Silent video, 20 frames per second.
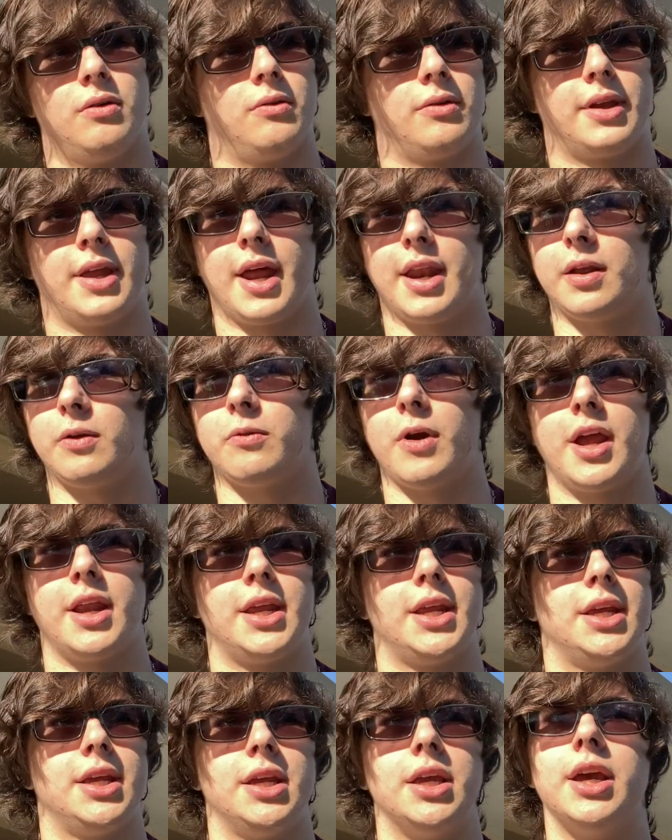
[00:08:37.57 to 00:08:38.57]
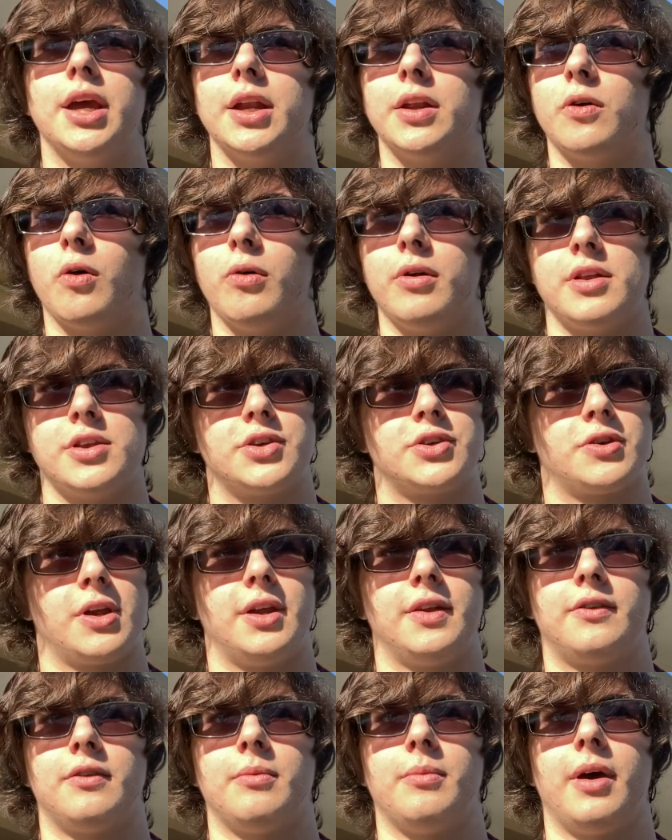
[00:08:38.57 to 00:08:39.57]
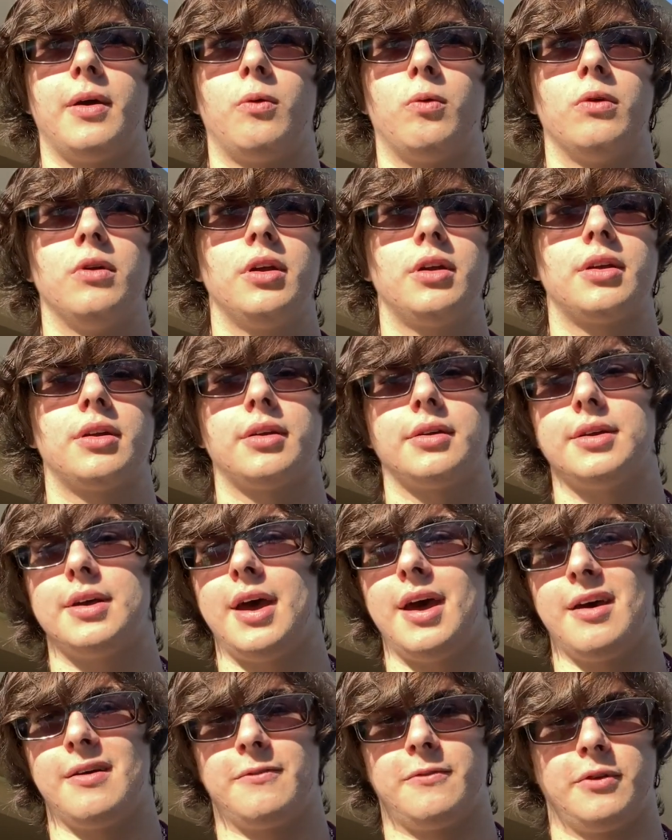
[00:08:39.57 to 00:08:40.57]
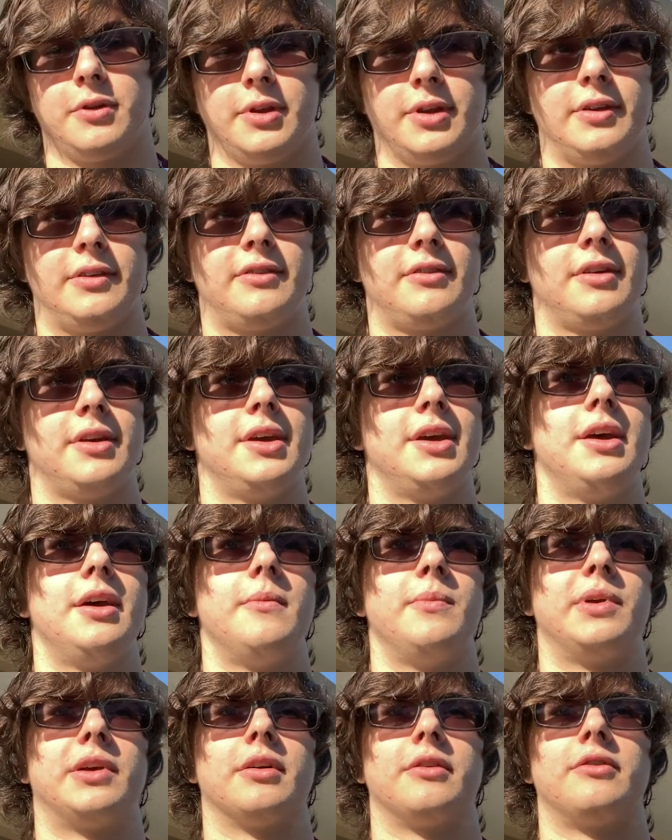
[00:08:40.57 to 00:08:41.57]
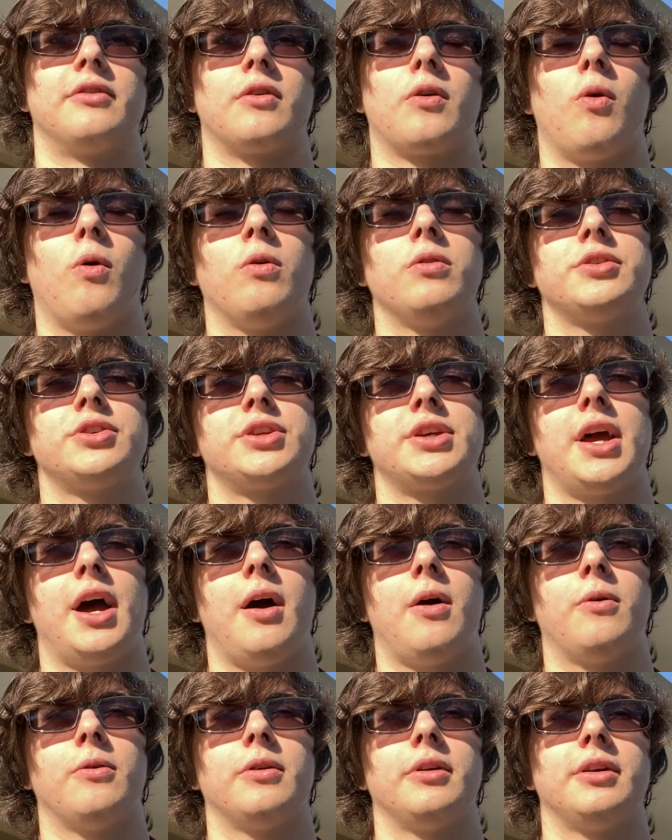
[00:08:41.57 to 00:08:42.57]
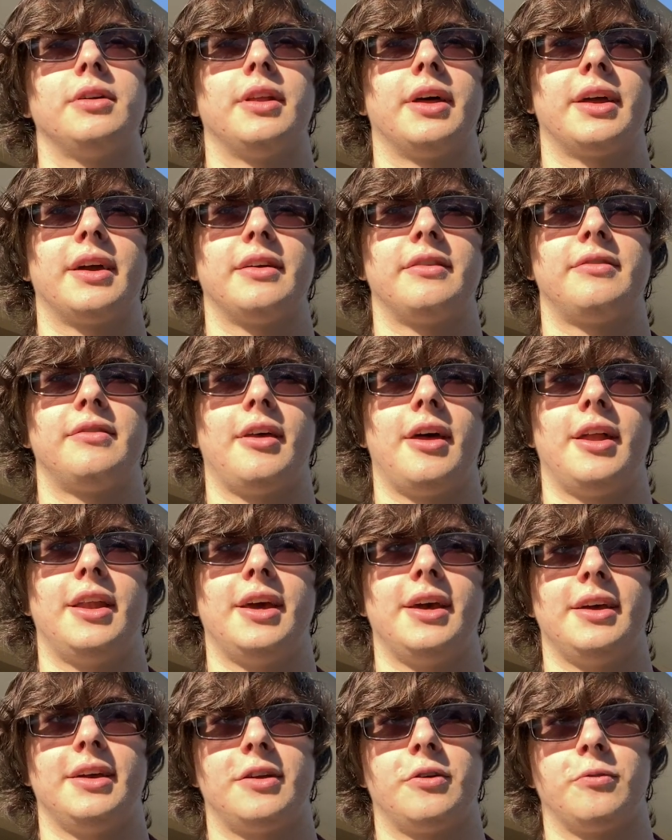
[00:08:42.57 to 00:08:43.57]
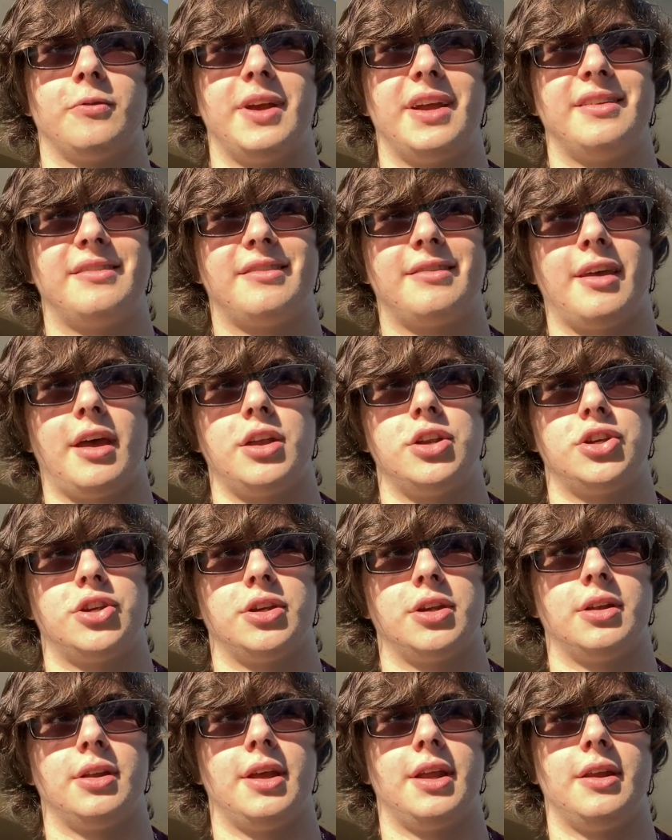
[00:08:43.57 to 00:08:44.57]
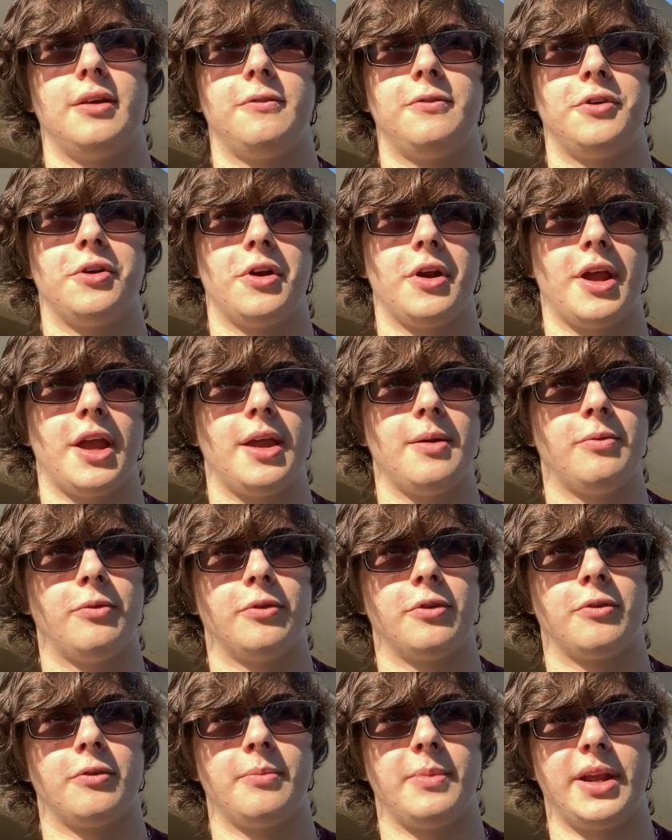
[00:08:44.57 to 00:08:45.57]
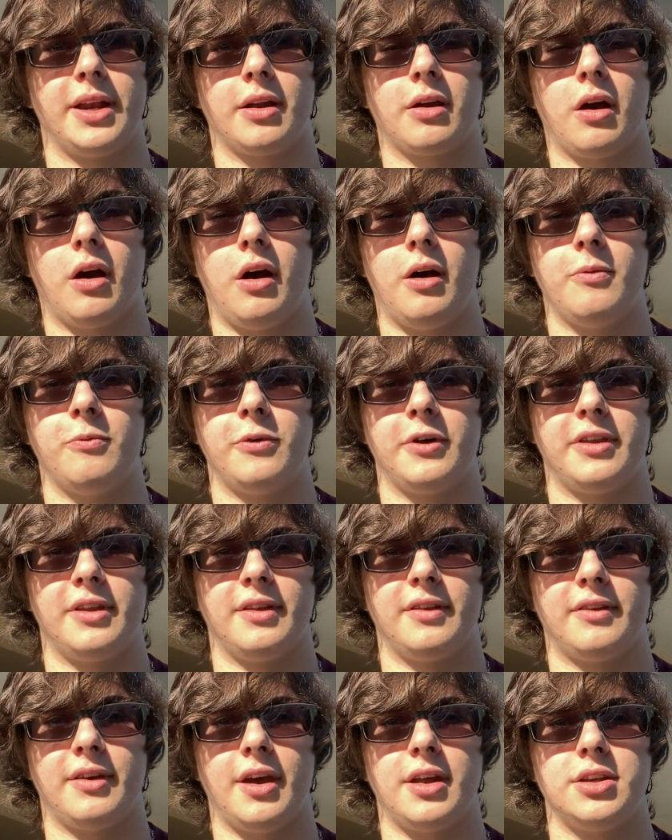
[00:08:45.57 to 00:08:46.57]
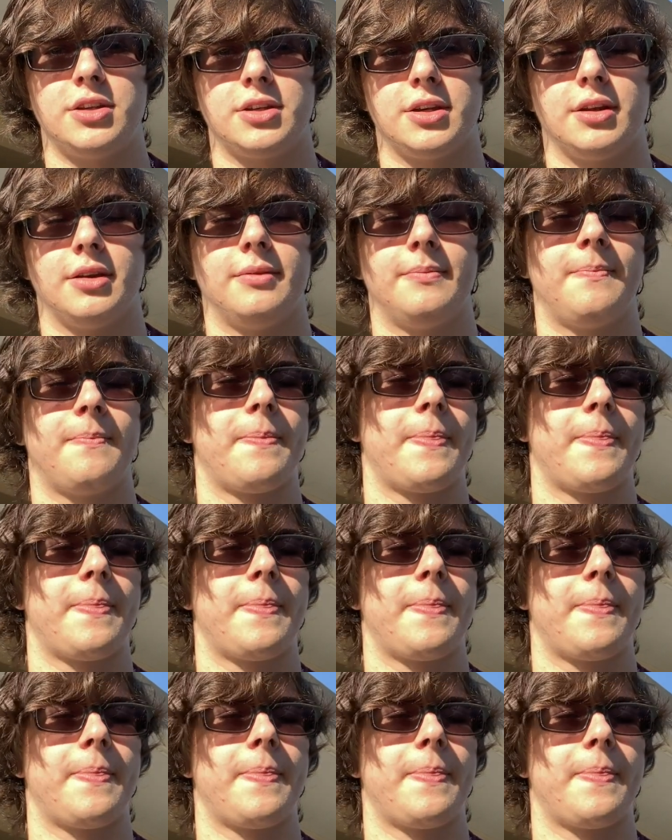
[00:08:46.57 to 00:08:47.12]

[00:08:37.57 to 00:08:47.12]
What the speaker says: getting ready and going straight to my work, effortless, because the cold shower, like I said, creates tension, and if you're able to remain calm within tension,